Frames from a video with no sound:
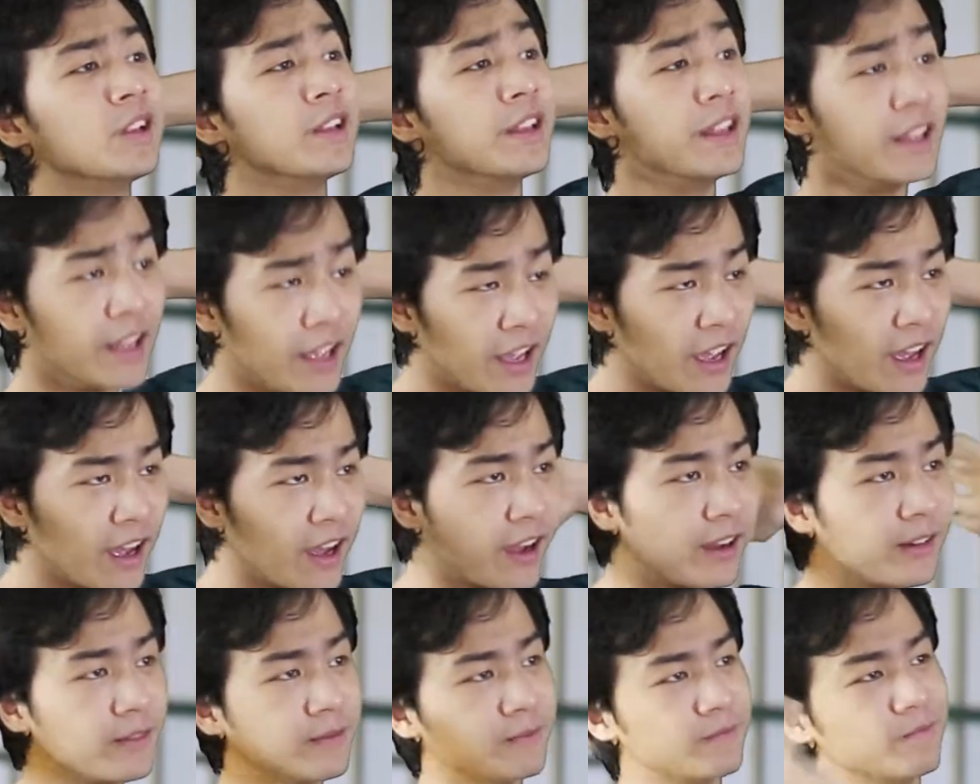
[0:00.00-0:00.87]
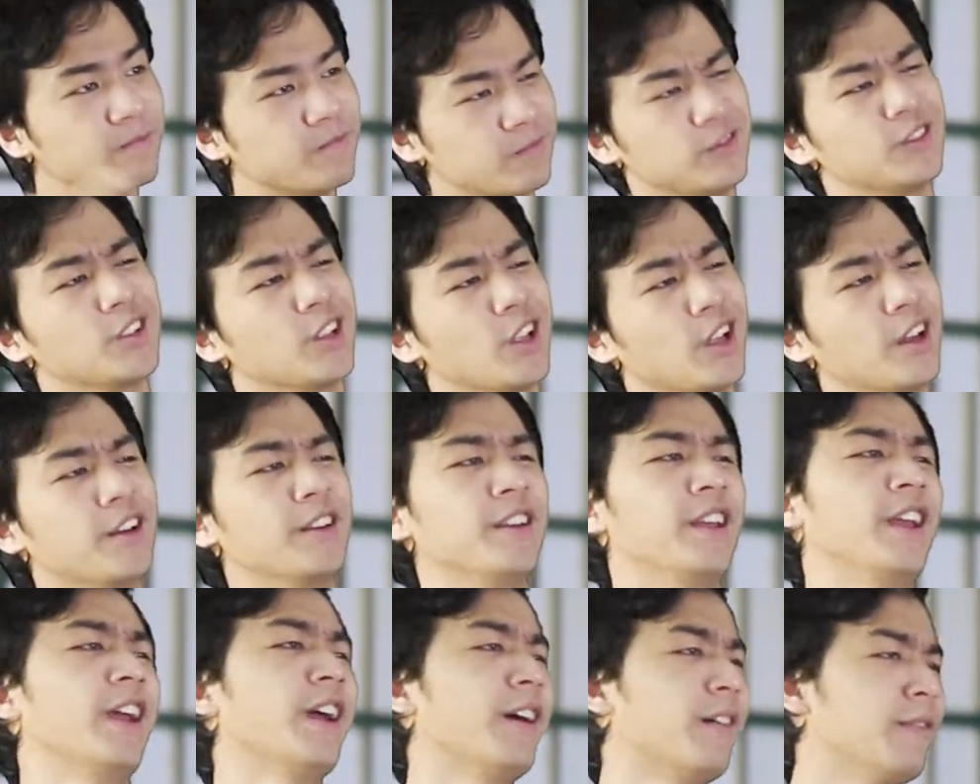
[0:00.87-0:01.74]
at this point, I wasn't
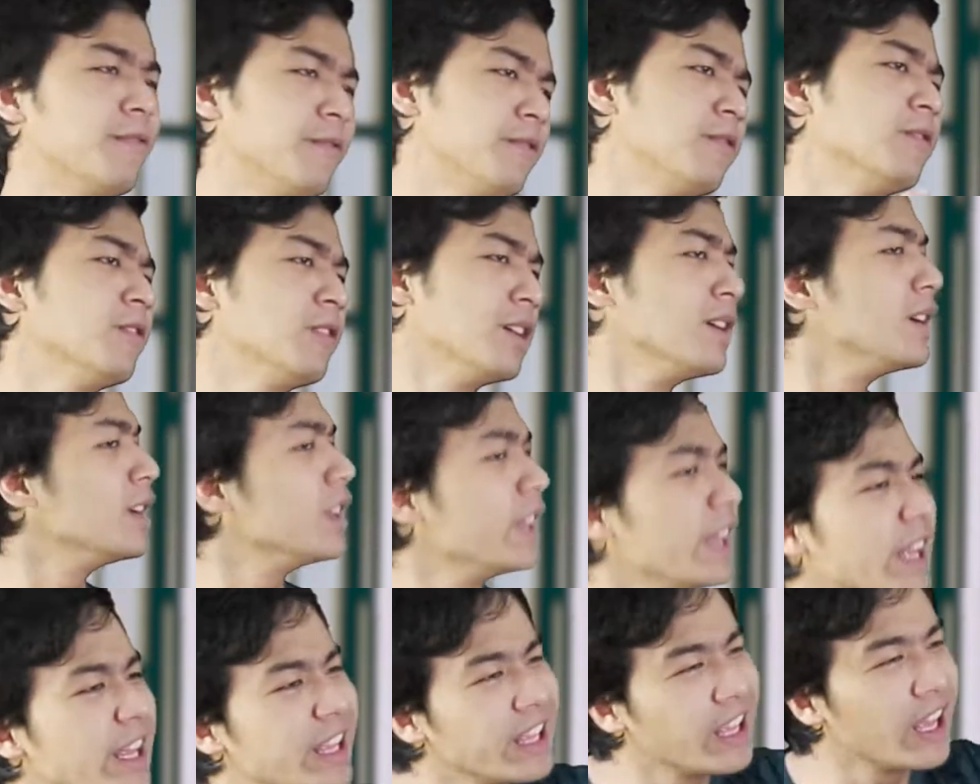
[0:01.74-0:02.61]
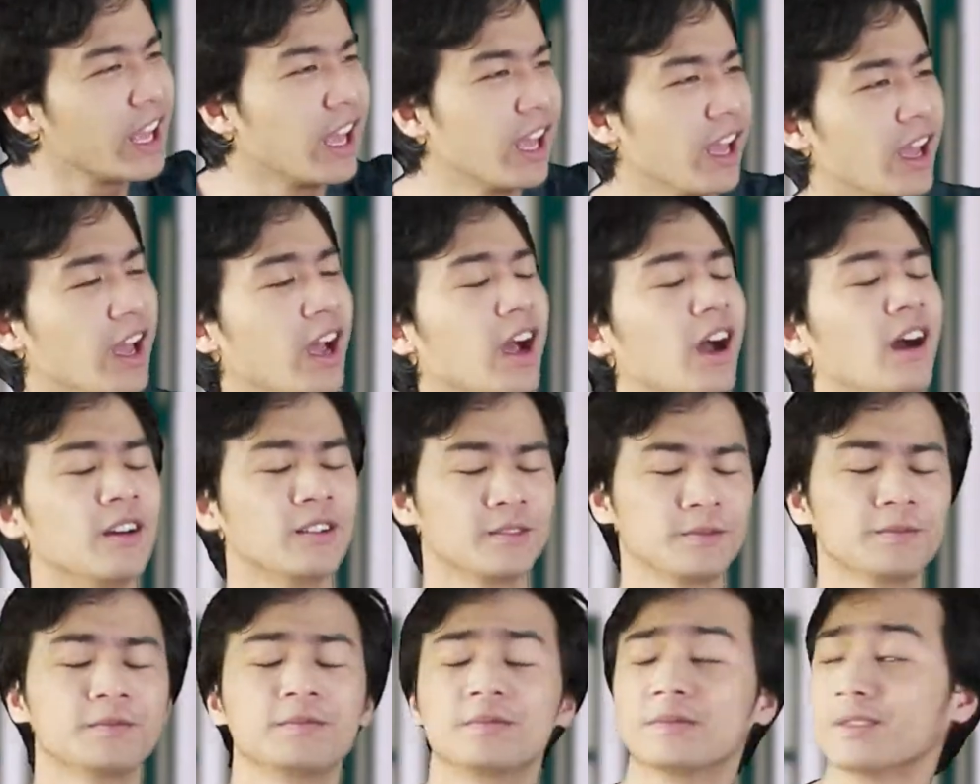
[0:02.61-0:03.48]
worried quite yet. After all,
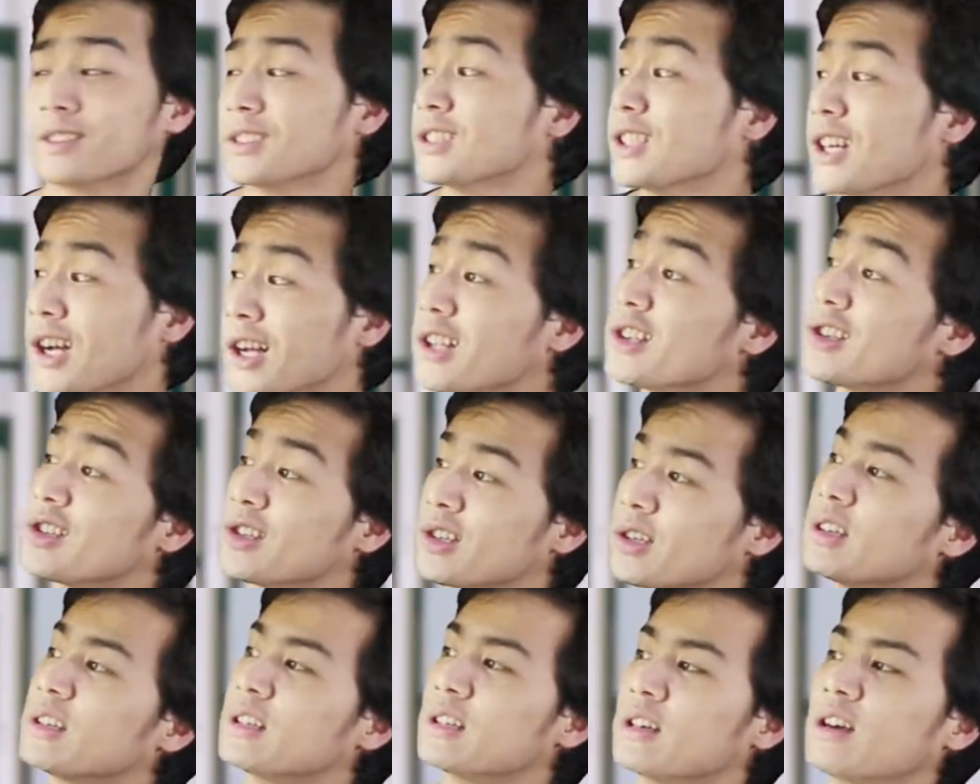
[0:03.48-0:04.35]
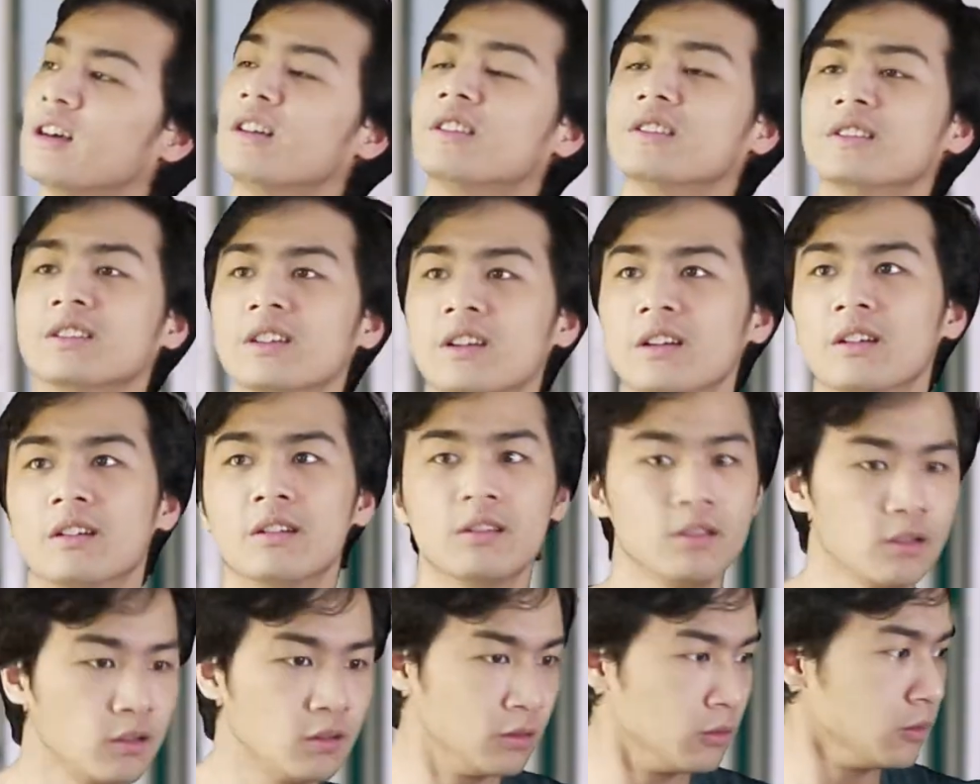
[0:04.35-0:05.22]
I pretty much just breezed through the
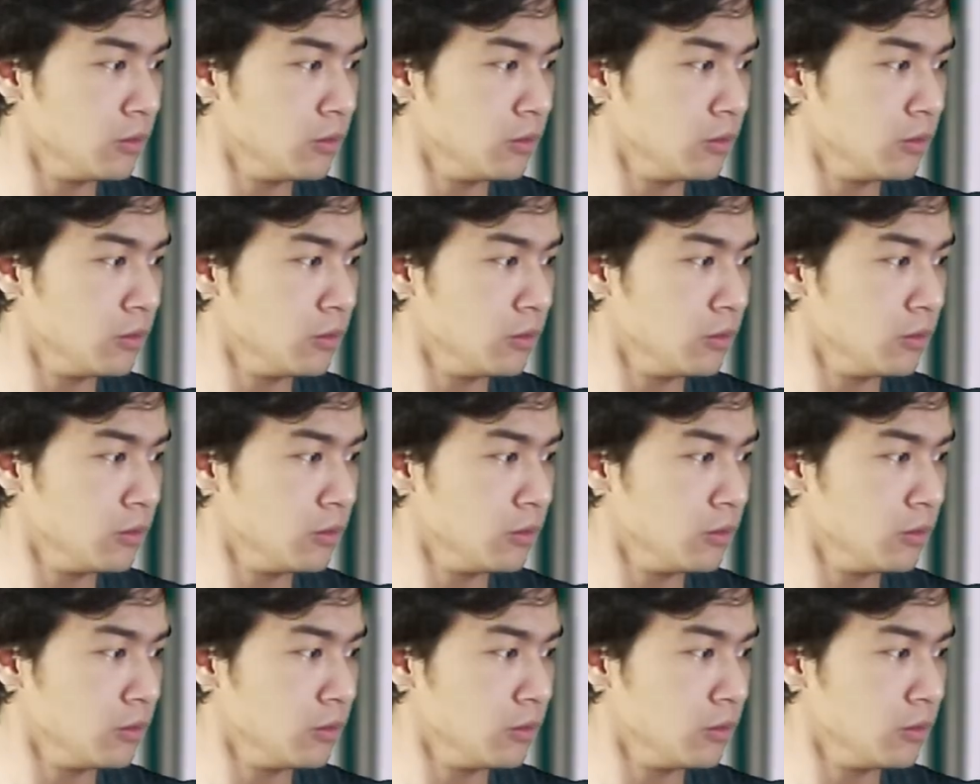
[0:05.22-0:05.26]
first